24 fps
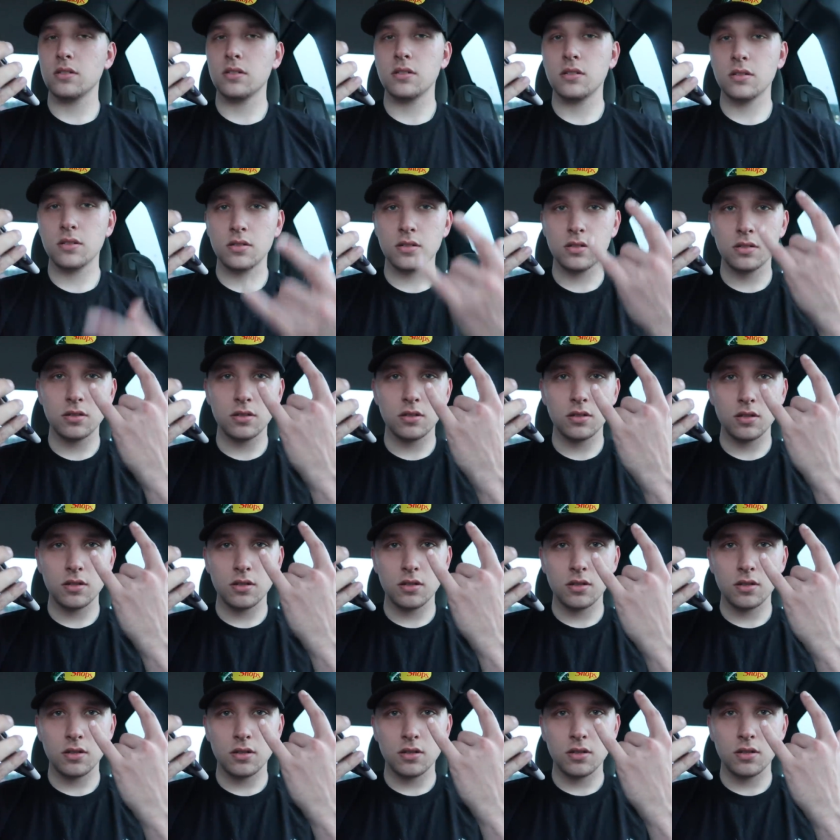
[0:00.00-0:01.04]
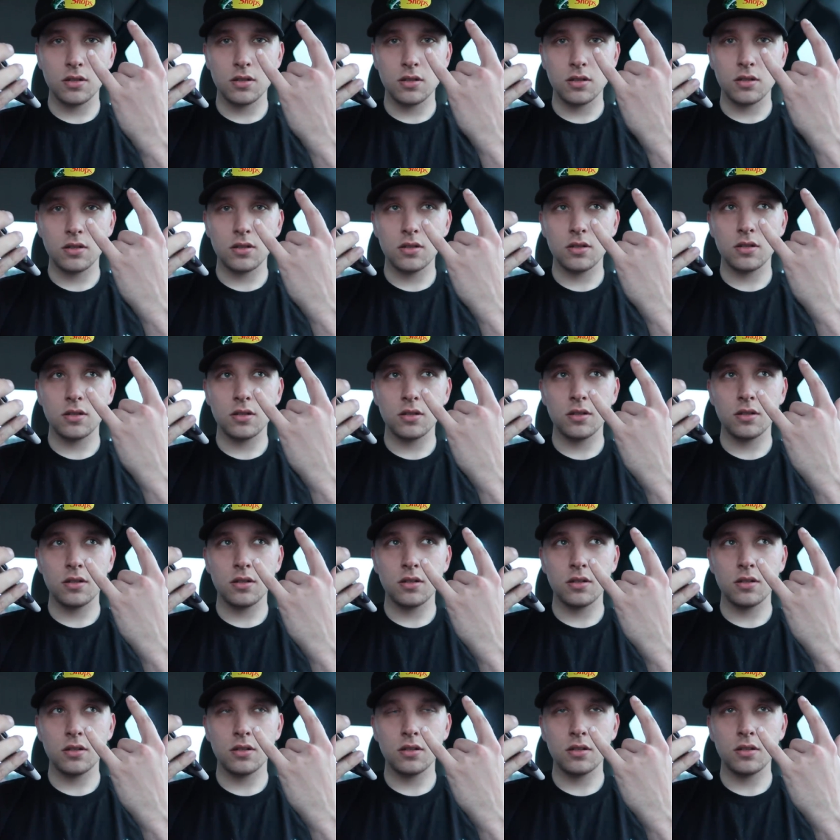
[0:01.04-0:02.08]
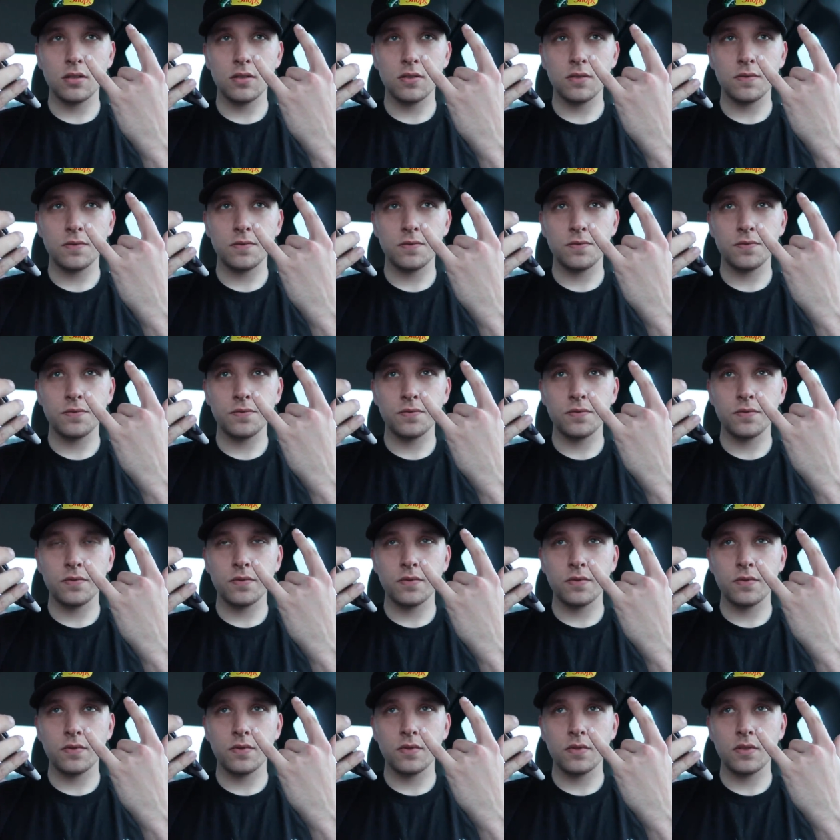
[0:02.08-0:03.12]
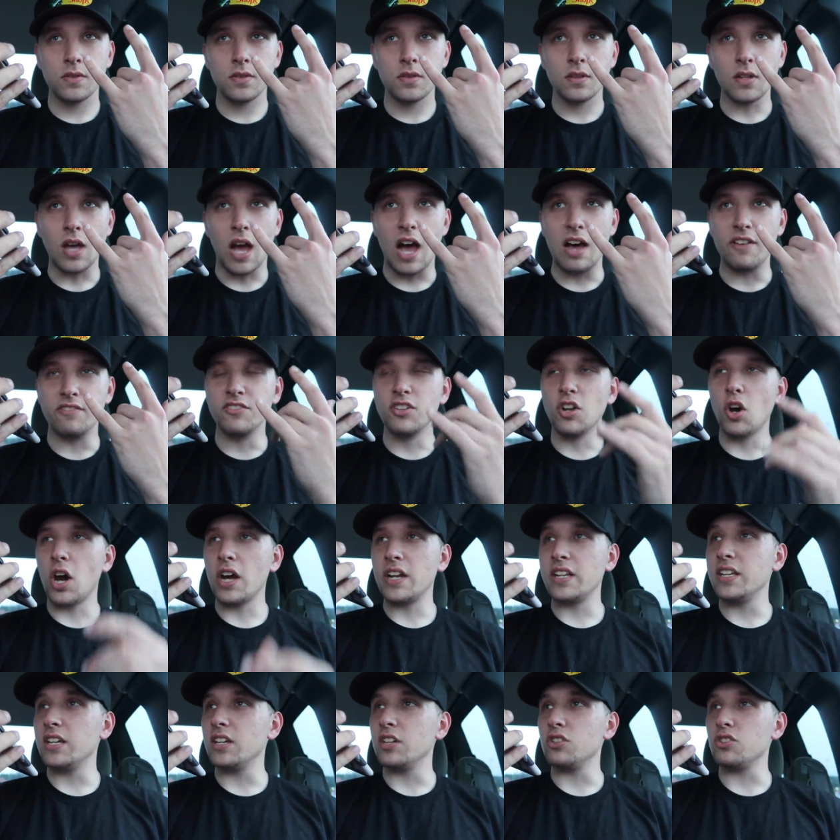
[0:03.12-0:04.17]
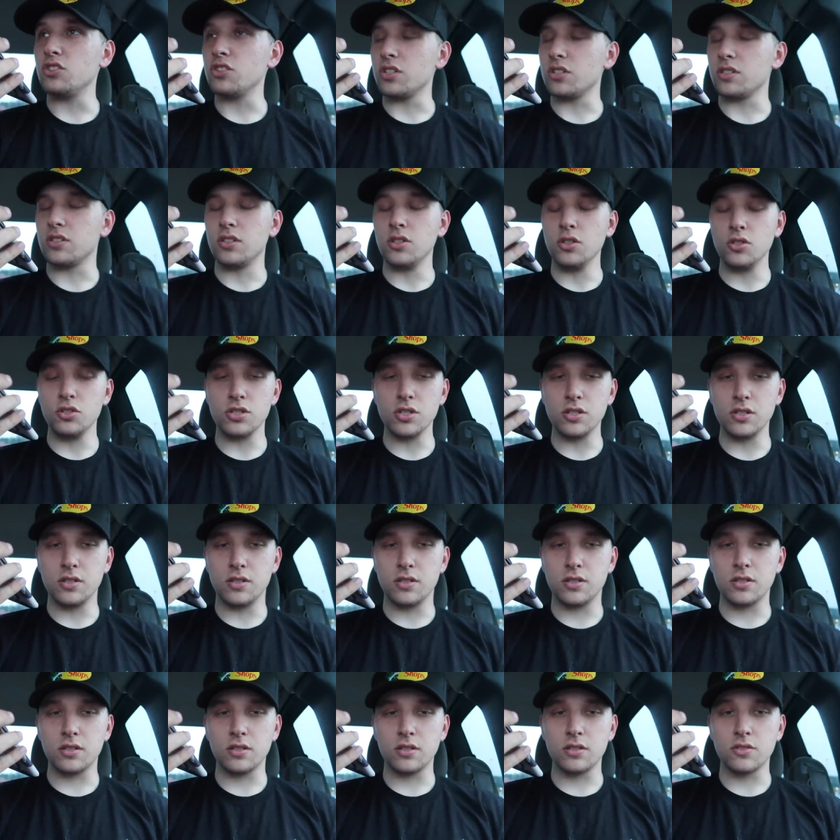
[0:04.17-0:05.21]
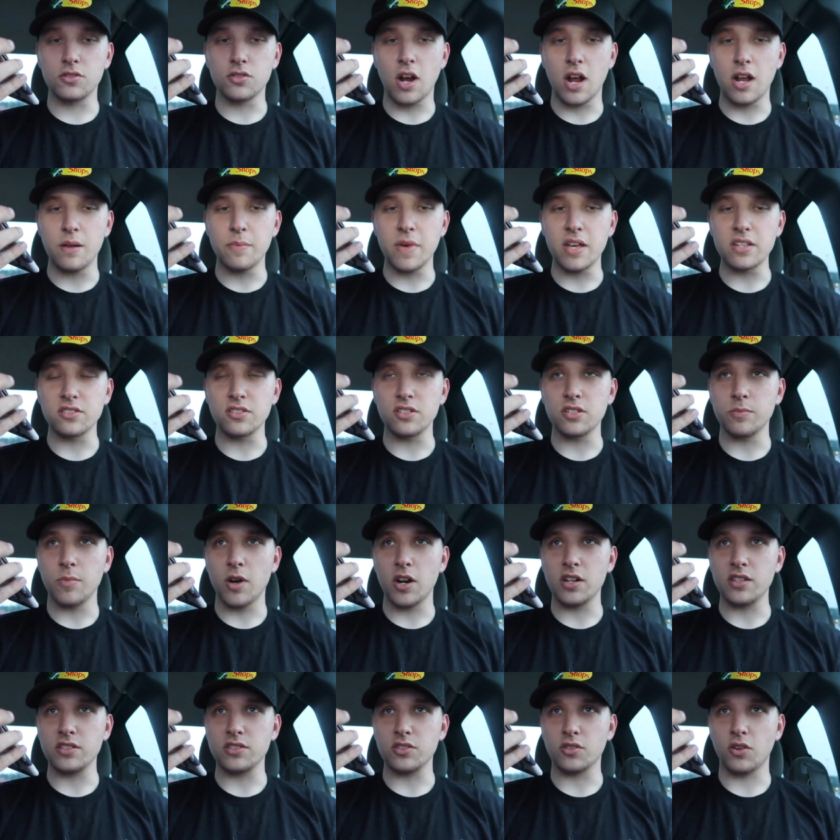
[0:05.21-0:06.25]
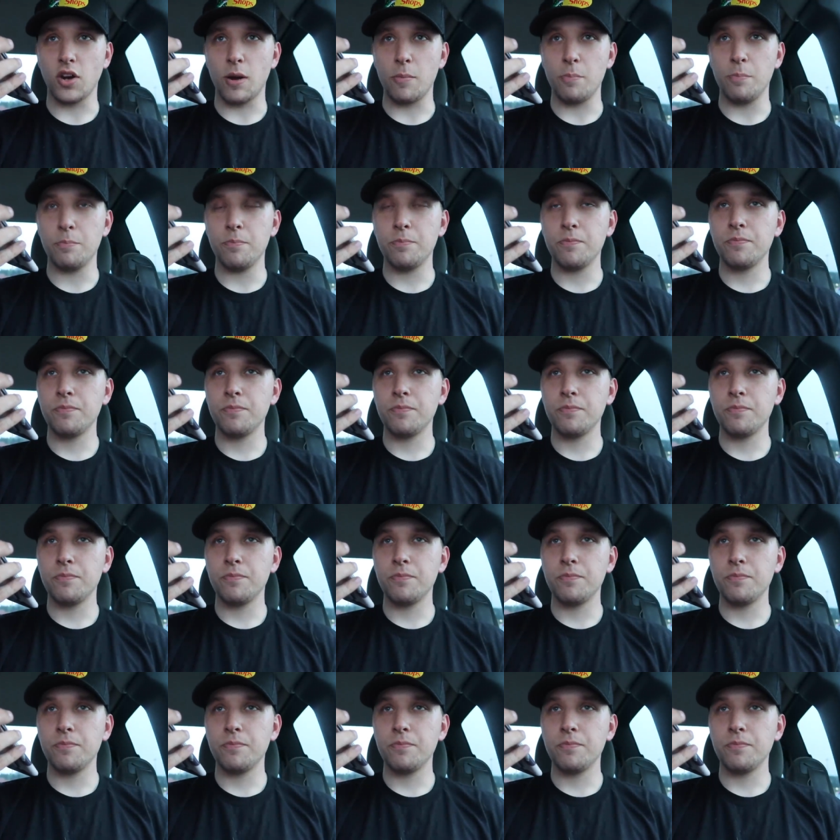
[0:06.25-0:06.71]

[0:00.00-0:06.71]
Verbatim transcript: Okay, do you know if uh, Nicholas Riz is going? We just passed him on the road. I have no idea. You should you should try and message him on I'll, oh. Instagram.